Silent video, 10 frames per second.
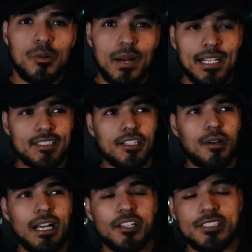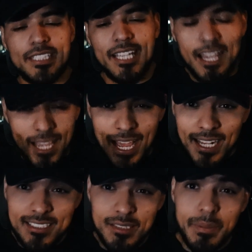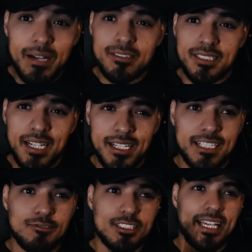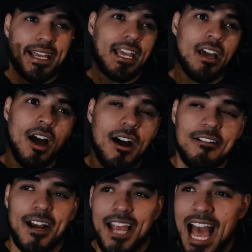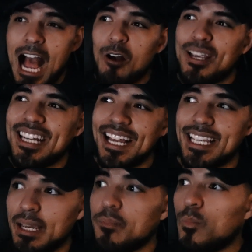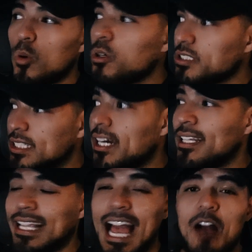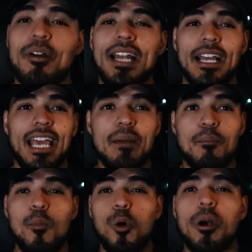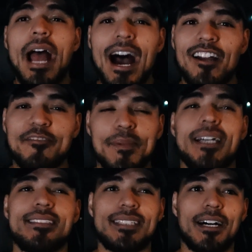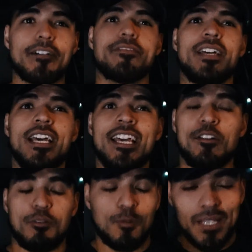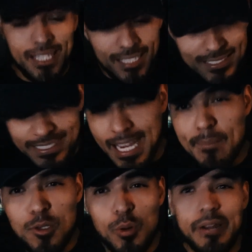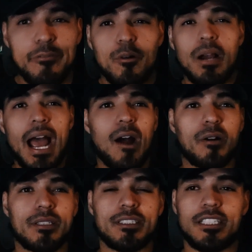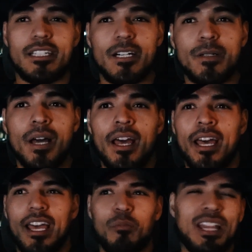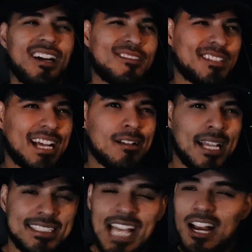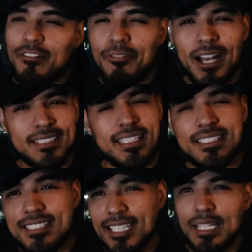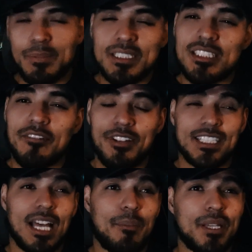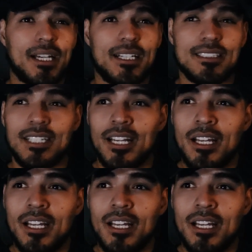right? So I used to get X amount done. It was like, all right, how can I get more done? Like, how can I get more out of myself? within the same 24 hours, you know, and without without like sacrificing sleep and stuff like that because